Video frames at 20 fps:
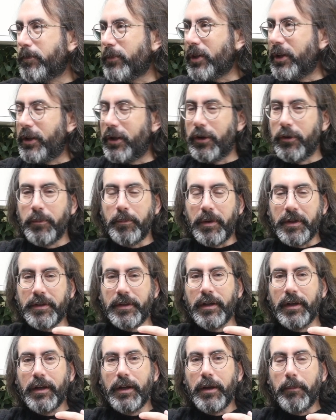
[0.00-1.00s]

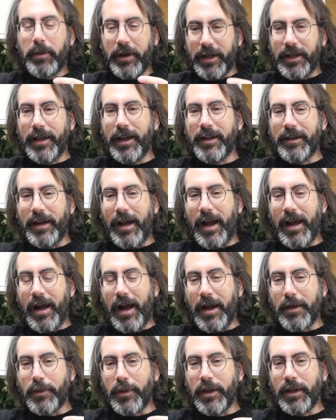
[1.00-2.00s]
but again,
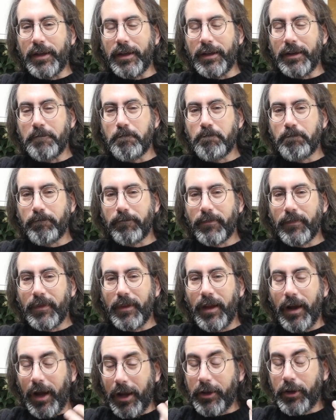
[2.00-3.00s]
I think
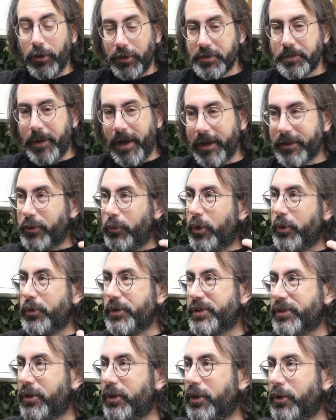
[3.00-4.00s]
it goes back to what we
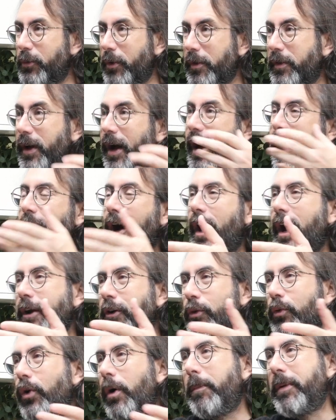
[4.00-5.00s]
started with. I
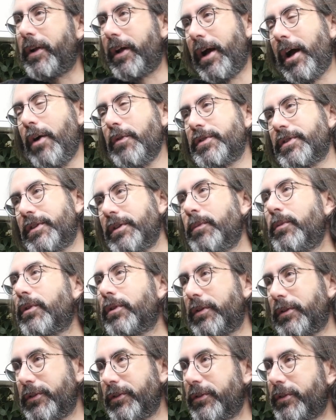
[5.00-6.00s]
grew up in a house
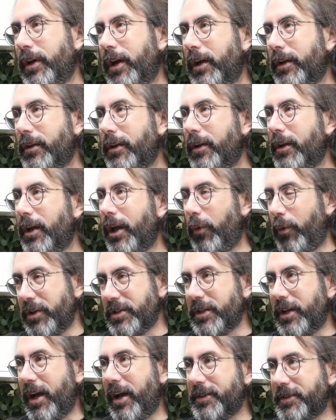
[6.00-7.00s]
similar to that. It
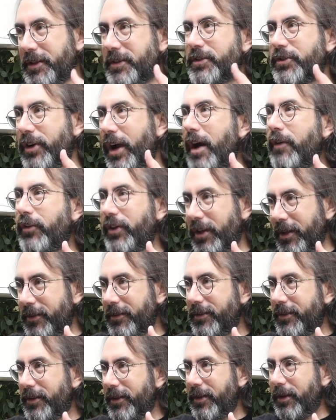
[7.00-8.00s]
wasn't as
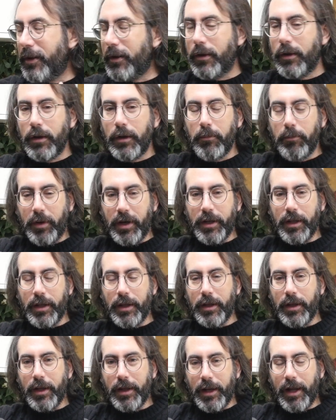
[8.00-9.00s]
extravagant, but
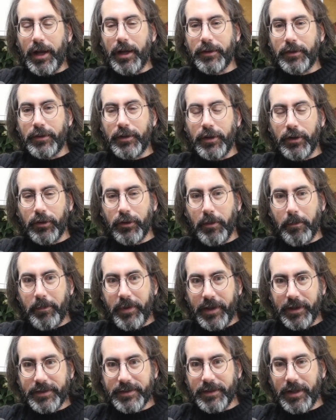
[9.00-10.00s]
it had the
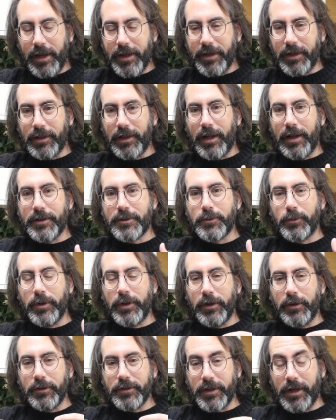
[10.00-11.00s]
big sliding glass
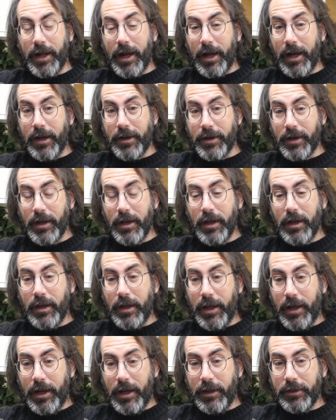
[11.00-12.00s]
windows. It
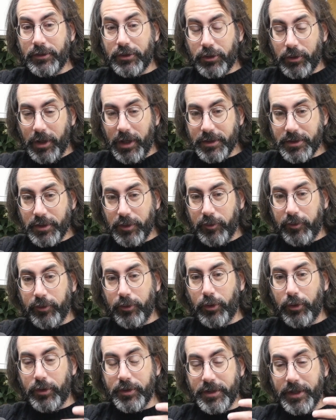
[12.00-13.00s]
had terrazzo
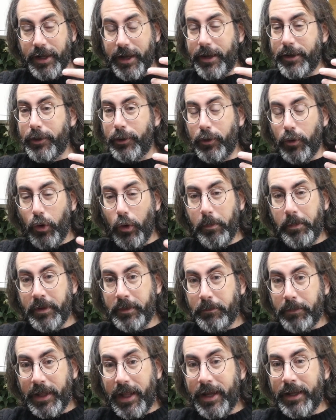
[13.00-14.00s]
floors. It had an
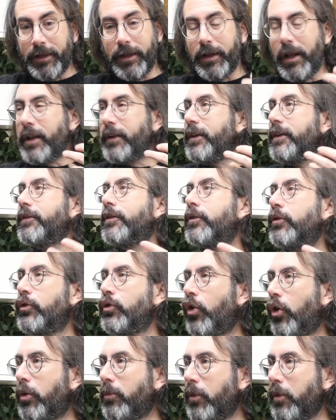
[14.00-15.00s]
open plan. These are
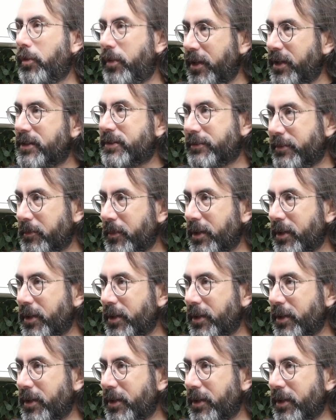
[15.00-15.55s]
normal things for